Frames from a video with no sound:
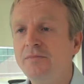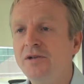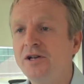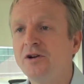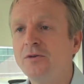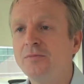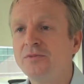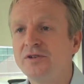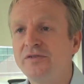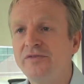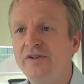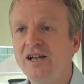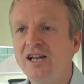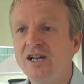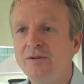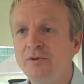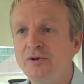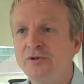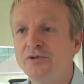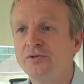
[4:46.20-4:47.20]
becomes
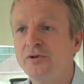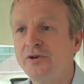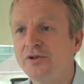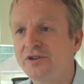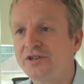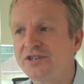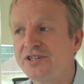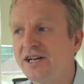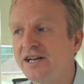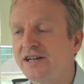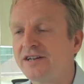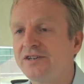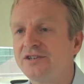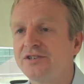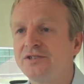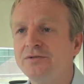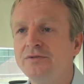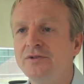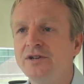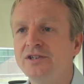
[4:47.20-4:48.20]
available to other
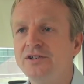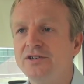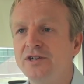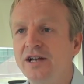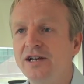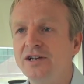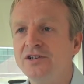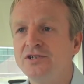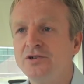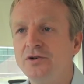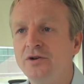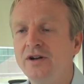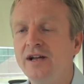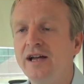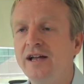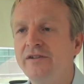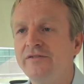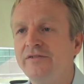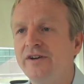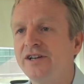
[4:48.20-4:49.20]
sectors to
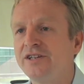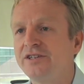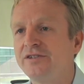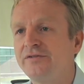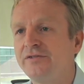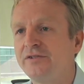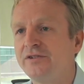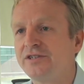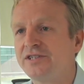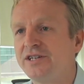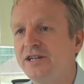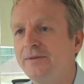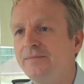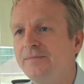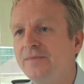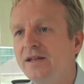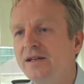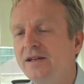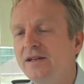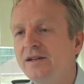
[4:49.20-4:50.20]
enjoy and vice versa.
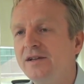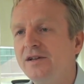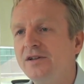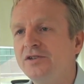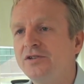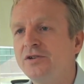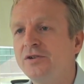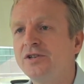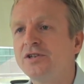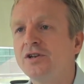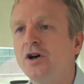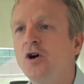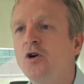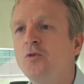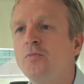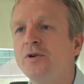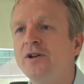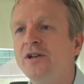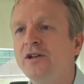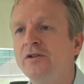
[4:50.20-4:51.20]
So this
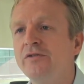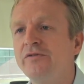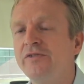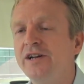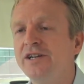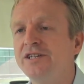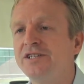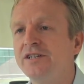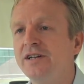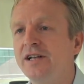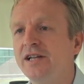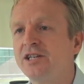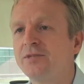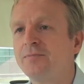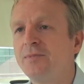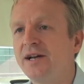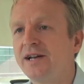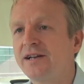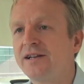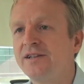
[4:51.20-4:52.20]
open innovation
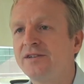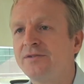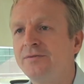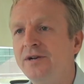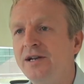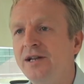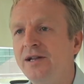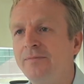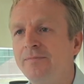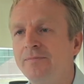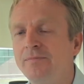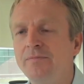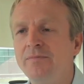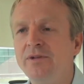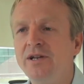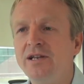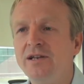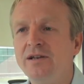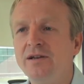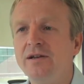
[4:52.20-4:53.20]
aspect has really
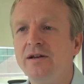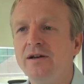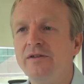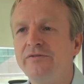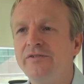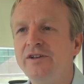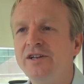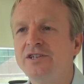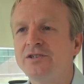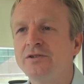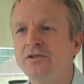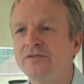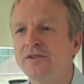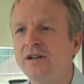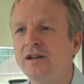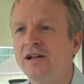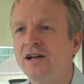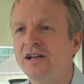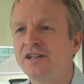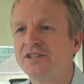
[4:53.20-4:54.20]
been a feature of
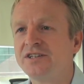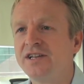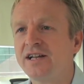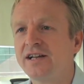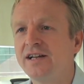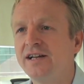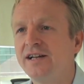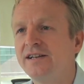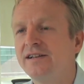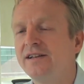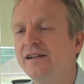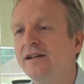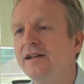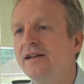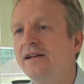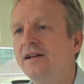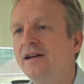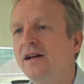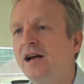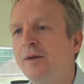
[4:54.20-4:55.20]
the last decade.
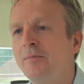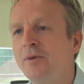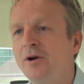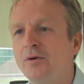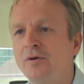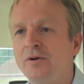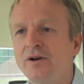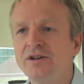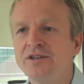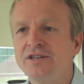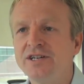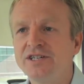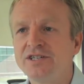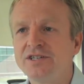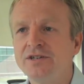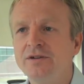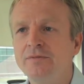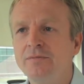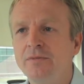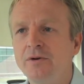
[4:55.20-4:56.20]
And by
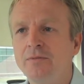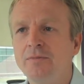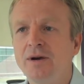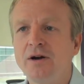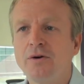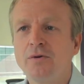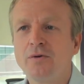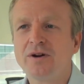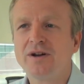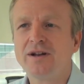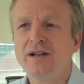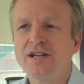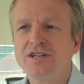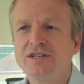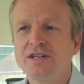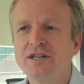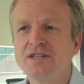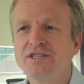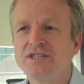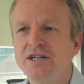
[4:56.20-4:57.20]

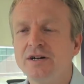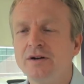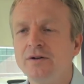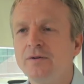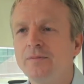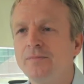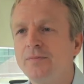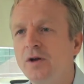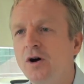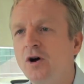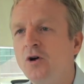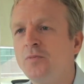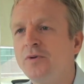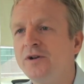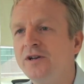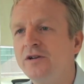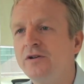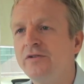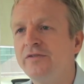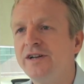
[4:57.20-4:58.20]
organizing Shell
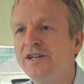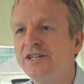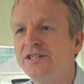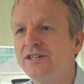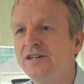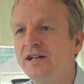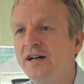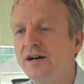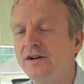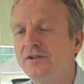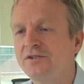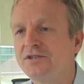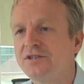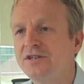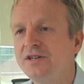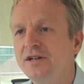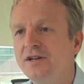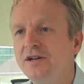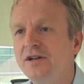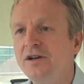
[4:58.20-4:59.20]
Open Innovation
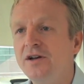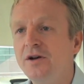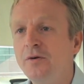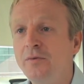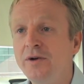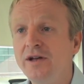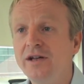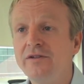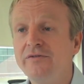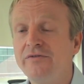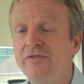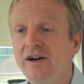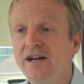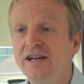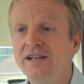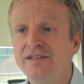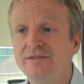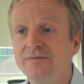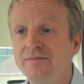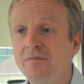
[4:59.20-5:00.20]
House, we
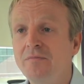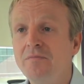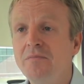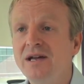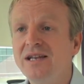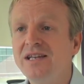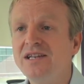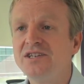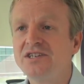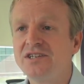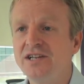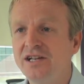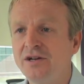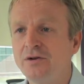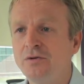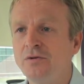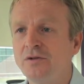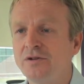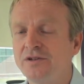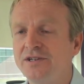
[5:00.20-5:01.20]
invite many
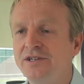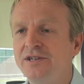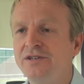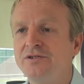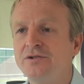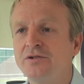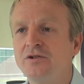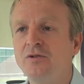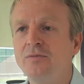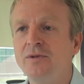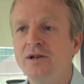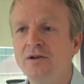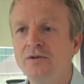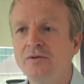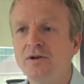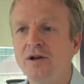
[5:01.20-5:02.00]
stakeholders in to come and